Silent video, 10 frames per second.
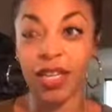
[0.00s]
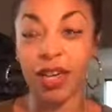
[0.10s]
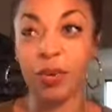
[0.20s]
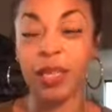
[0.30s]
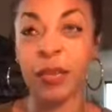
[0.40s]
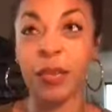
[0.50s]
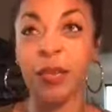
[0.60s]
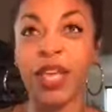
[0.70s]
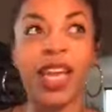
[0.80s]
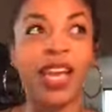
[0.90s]
But some
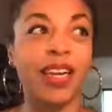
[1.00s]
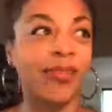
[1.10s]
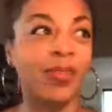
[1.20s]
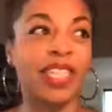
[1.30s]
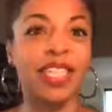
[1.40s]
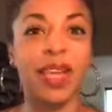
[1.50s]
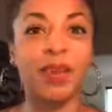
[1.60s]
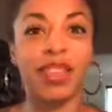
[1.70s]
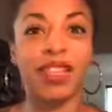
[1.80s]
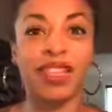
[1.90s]
people, they can't really stay
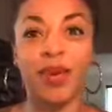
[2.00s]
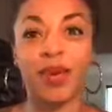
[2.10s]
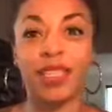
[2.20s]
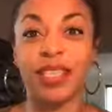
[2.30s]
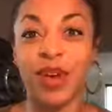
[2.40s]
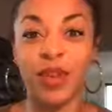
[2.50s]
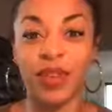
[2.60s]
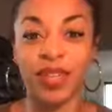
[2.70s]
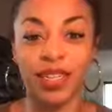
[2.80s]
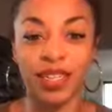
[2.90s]
with their own self
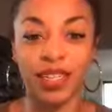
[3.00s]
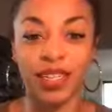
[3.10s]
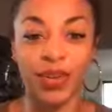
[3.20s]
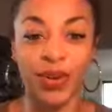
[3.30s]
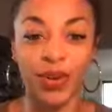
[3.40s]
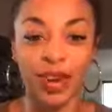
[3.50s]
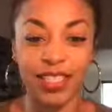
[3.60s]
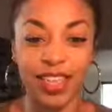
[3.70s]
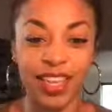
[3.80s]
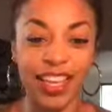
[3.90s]
and they're going crazy.